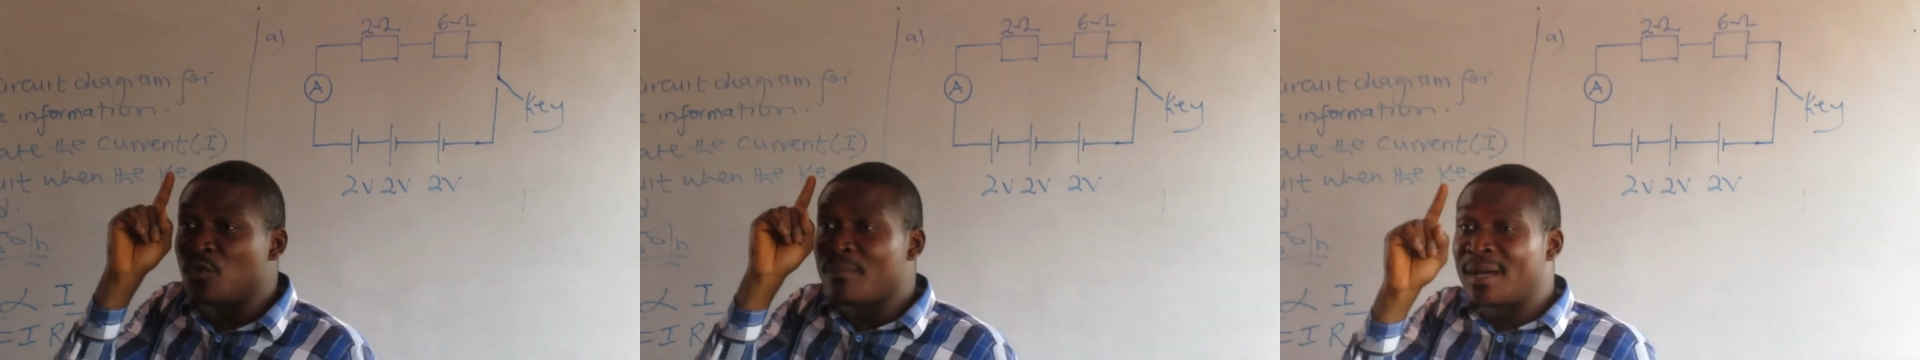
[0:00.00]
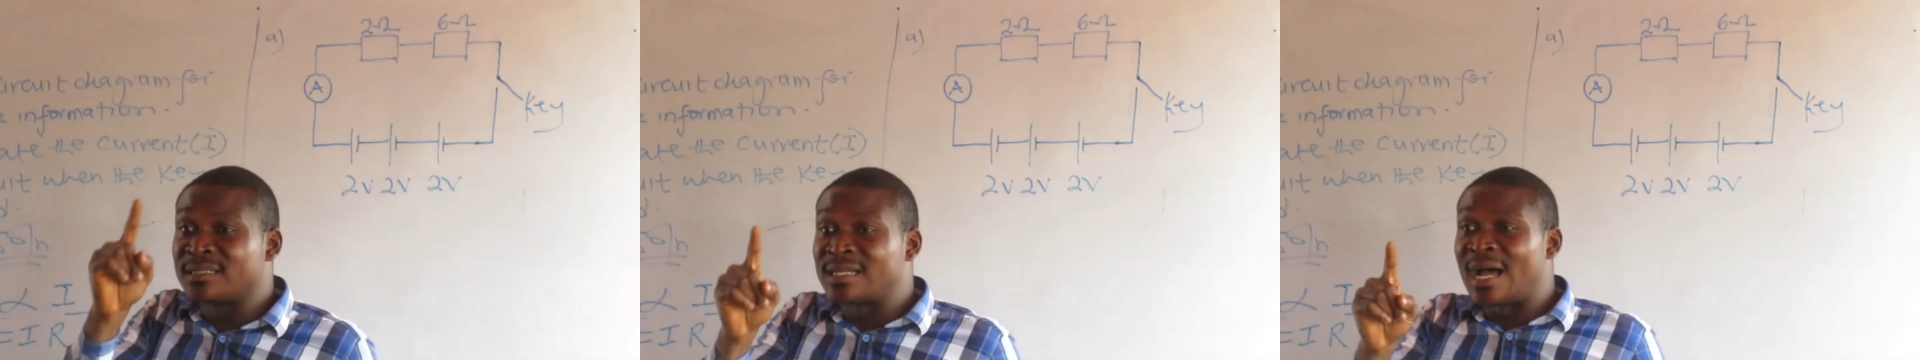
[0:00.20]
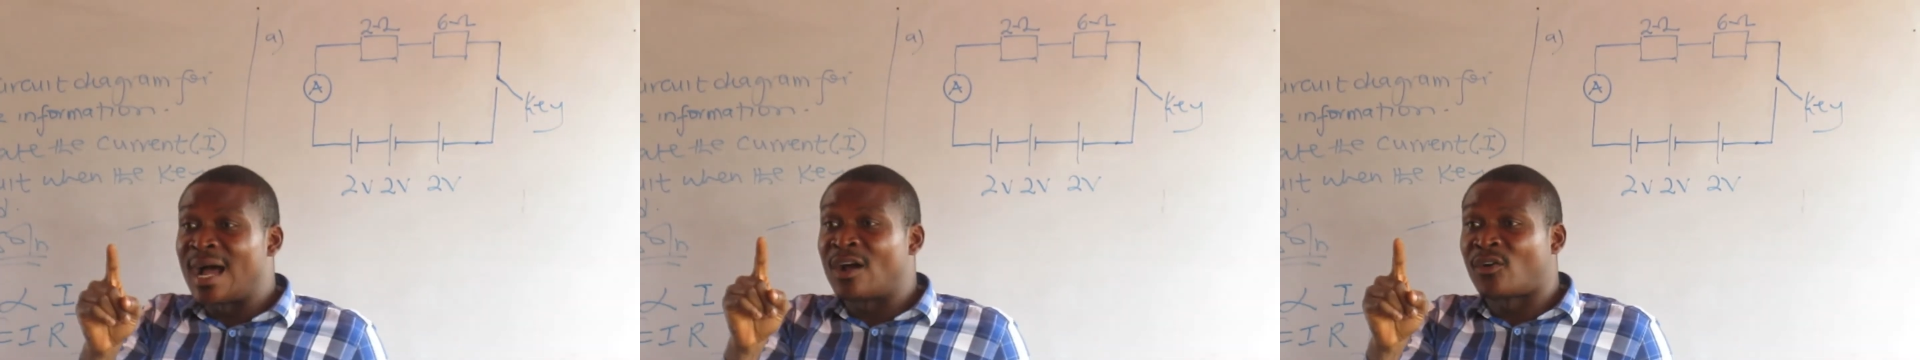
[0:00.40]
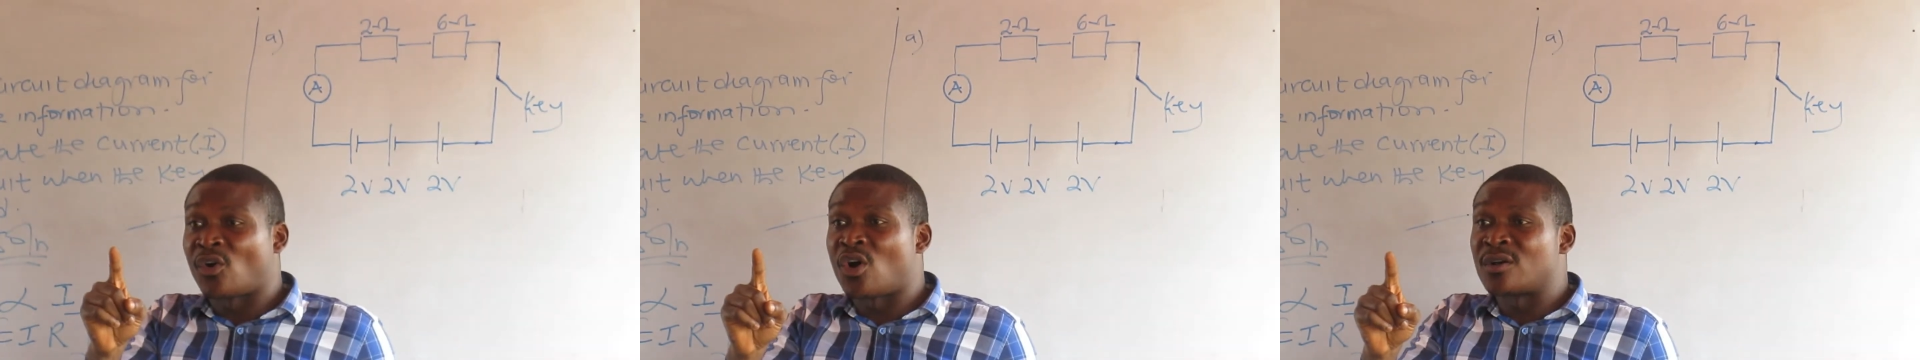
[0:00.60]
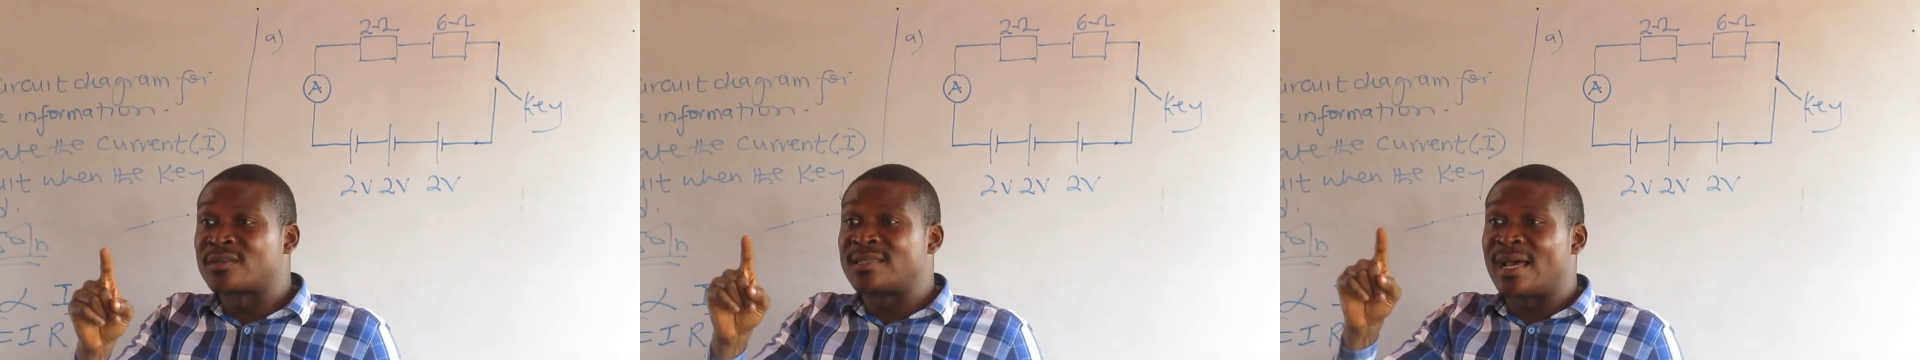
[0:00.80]
measure
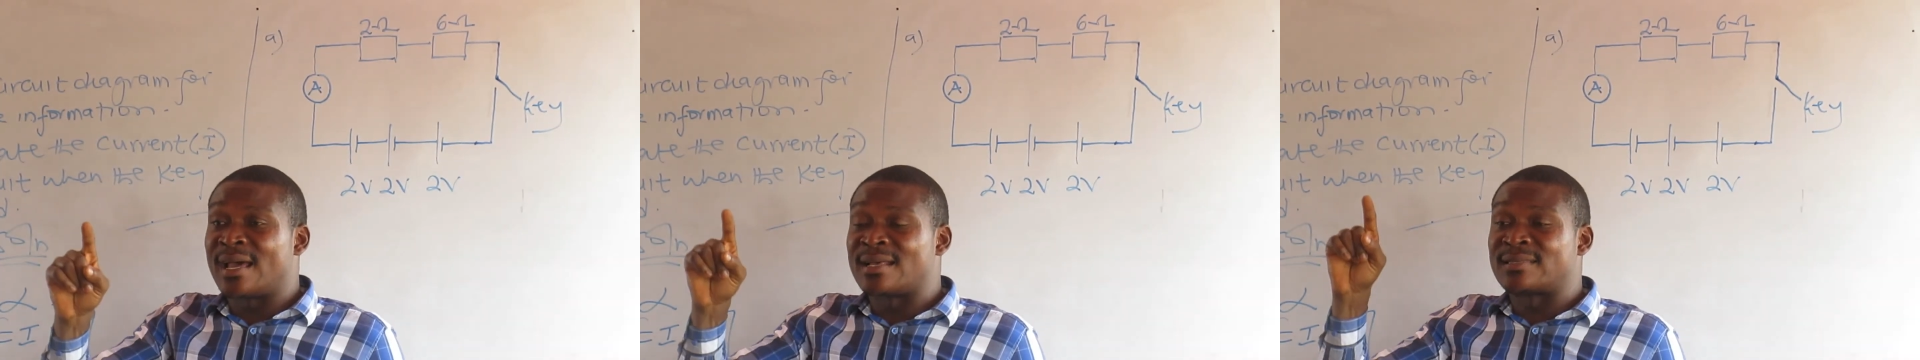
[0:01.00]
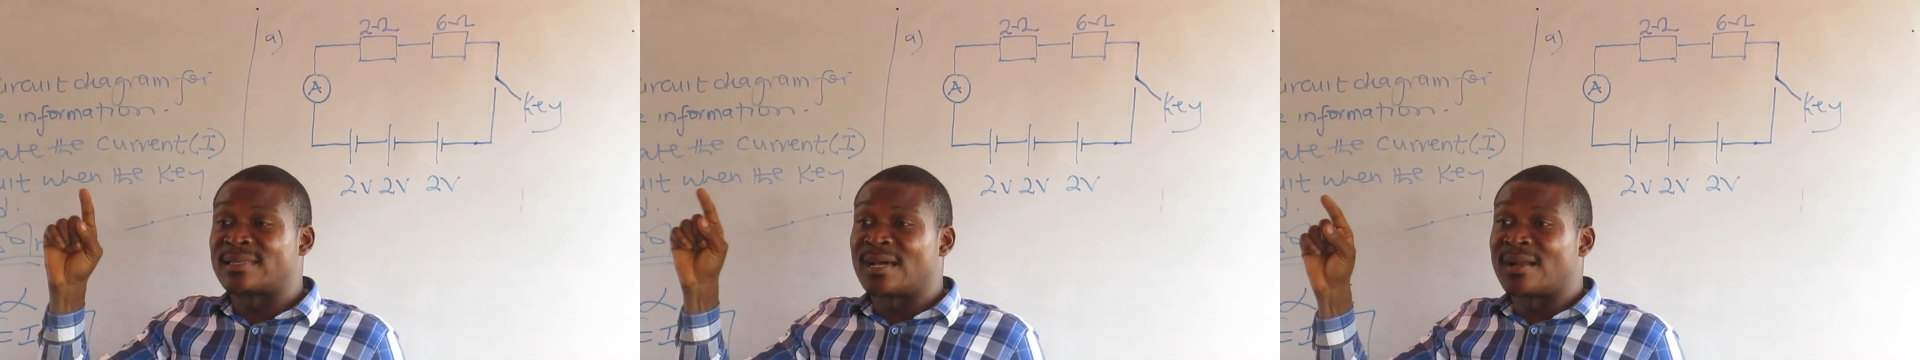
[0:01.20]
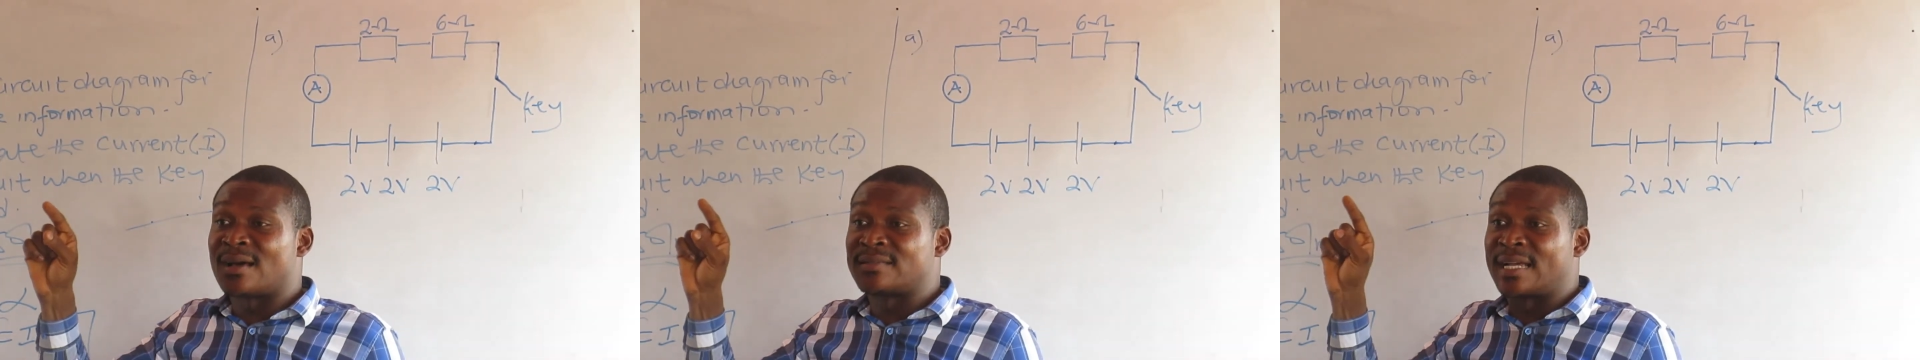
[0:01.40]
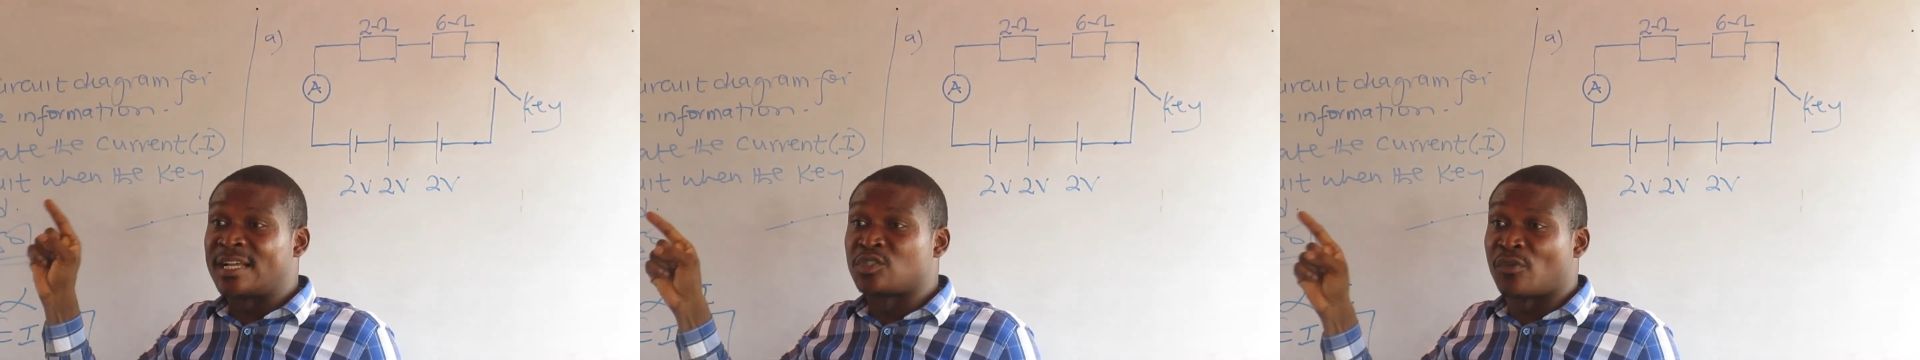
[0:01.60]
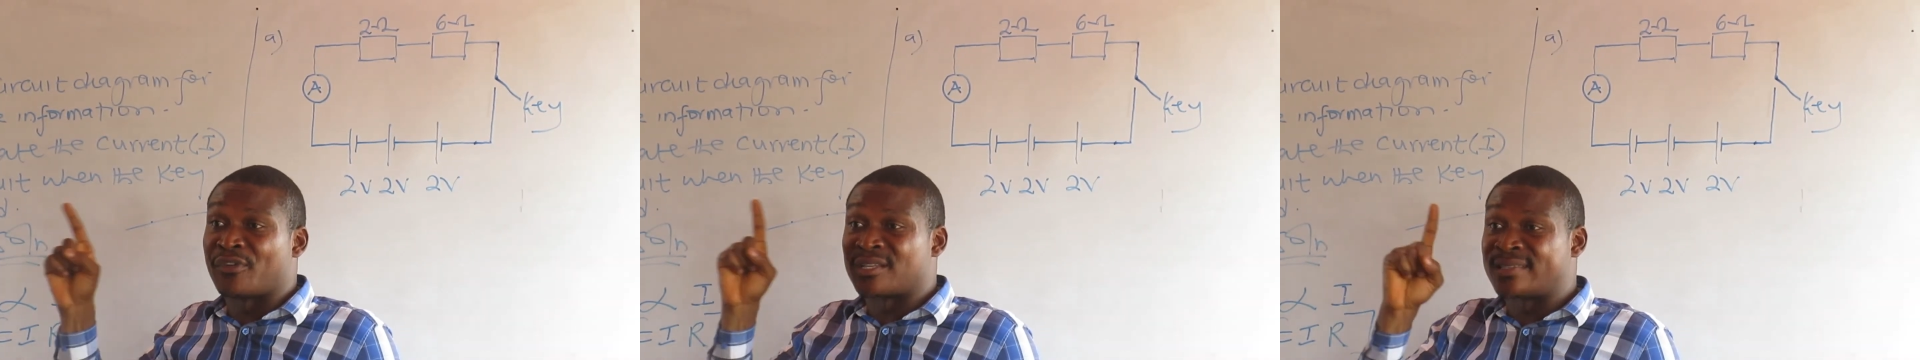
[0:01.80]
across the external circuit
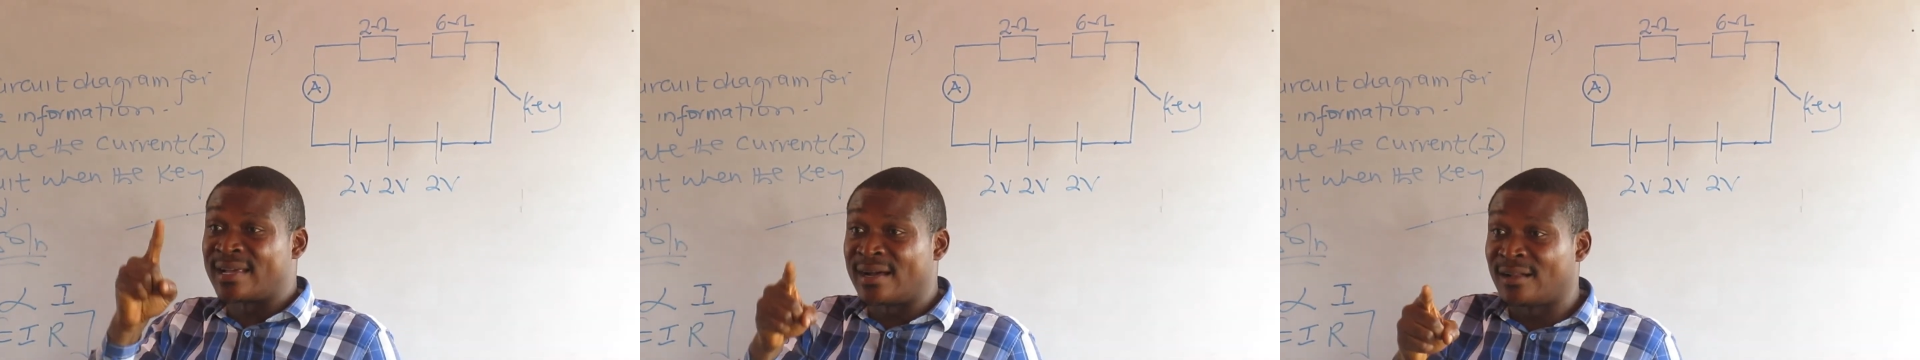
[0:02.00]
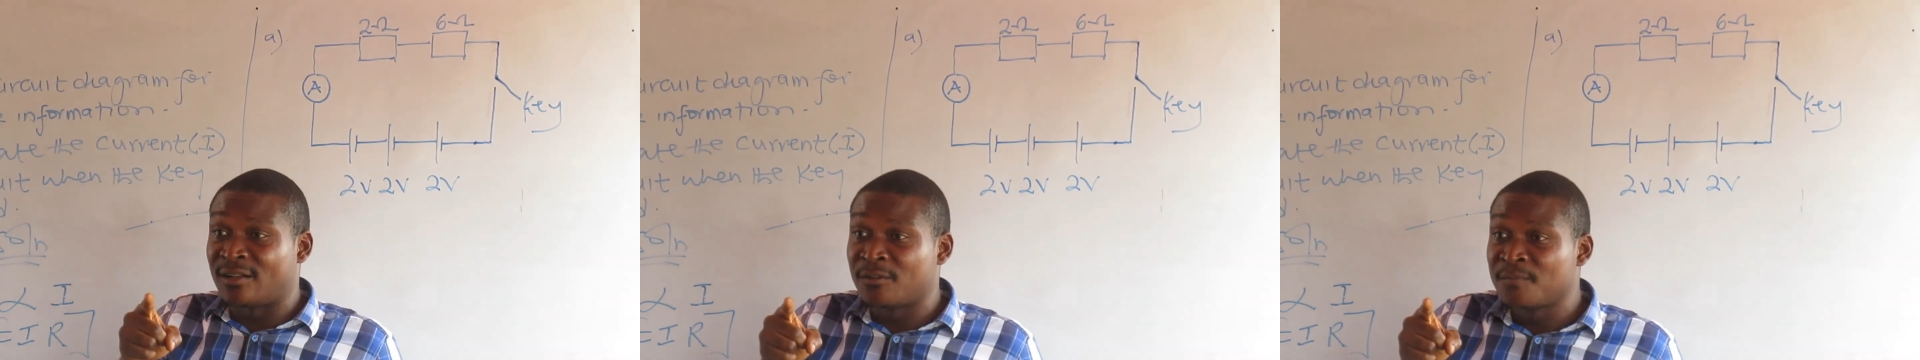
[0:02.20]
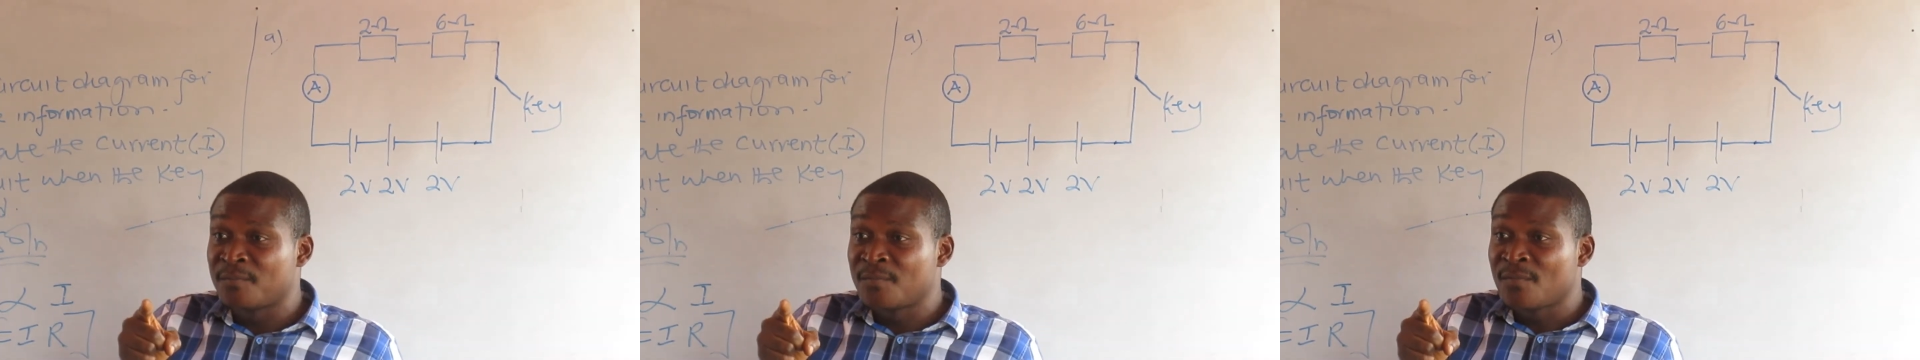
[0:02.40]
of a cell